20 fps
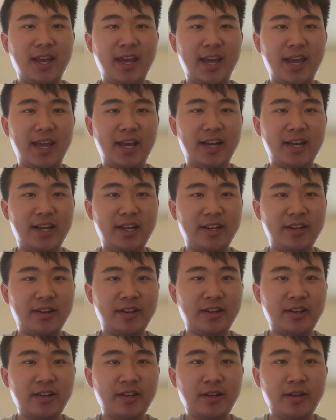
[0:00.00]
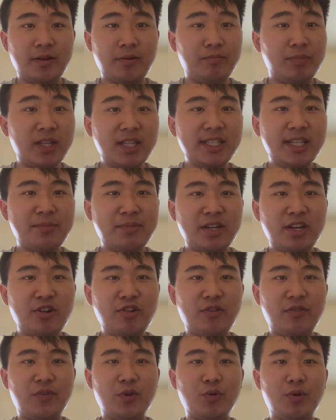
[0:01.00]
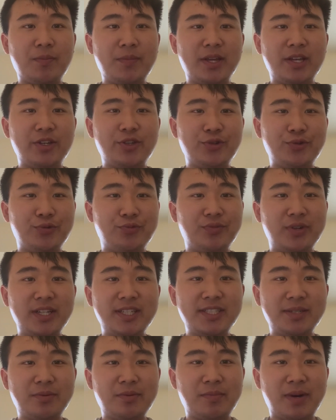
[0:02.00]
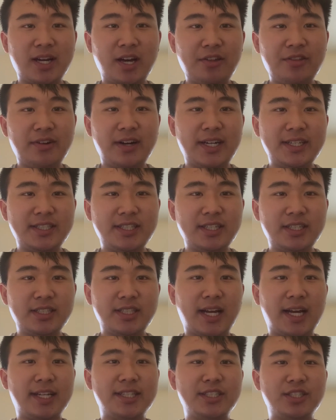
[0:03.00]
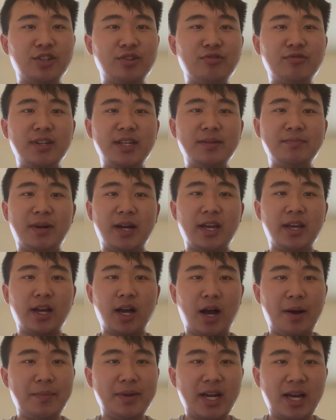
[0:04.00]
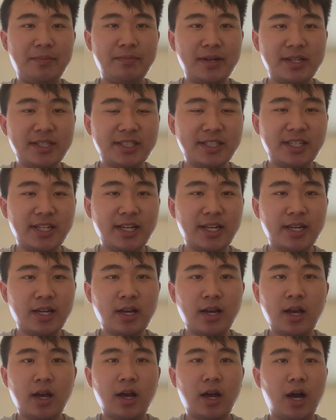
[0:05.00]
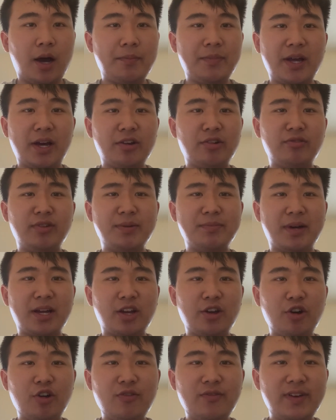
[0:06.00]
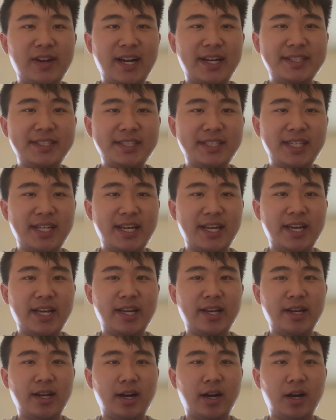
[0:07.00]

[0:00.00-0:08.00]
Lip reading: And please let me know if you want me to read some of my other essays. I can still read my Common App essay. I'm down to read my COVID essay.